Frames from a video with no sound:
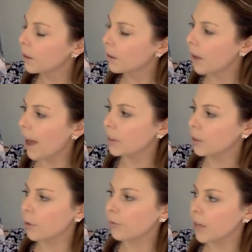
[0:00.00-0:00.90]
Asked
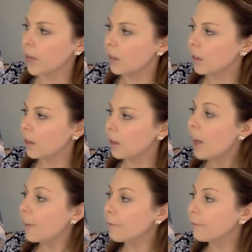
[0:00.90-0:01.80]
Sophie.
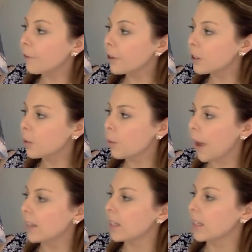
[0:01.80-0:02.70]
The first
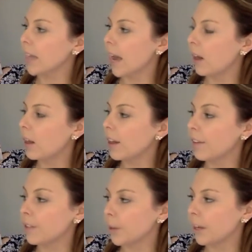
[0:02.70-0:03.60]
way to tell if
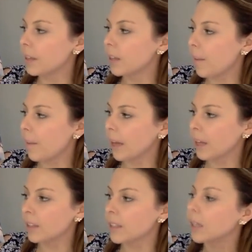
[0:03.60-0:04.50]
spring is coming
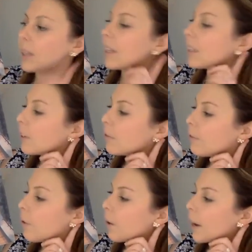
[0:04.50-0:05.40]
is to listen
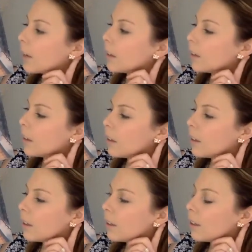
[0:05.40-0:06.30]
for it.
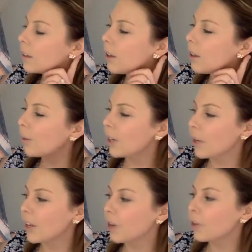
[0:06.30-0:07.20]
When you
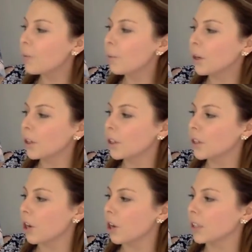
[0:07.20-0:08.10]
hear the birds
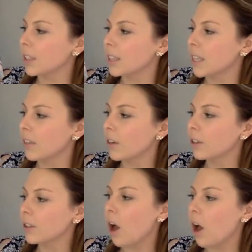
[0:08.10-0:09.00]
start to sing their
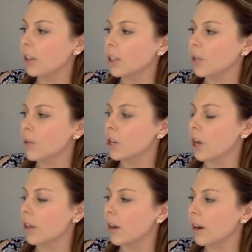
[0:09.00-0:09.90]
songs to each
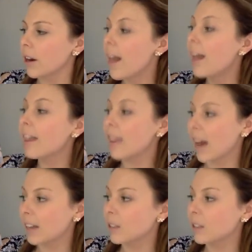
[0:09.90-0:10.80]
other,
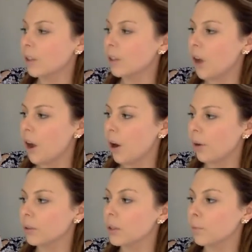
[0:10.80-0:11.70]
that's when you'll know
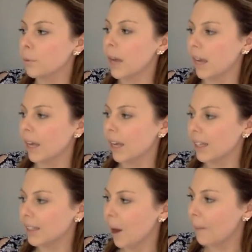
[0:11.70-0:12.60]
spring
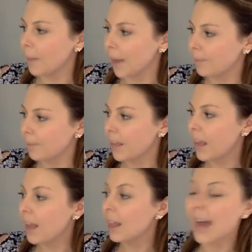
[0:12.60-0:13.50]
is coming.
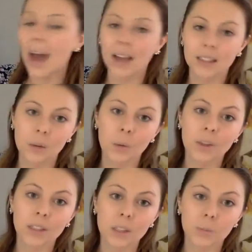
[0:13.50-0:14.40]
That's
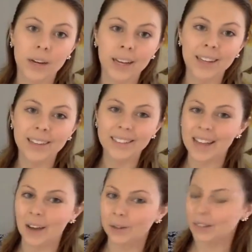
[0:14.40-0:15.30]
what spring
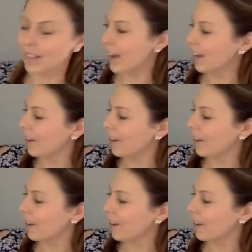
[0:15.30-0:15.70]
sounds like.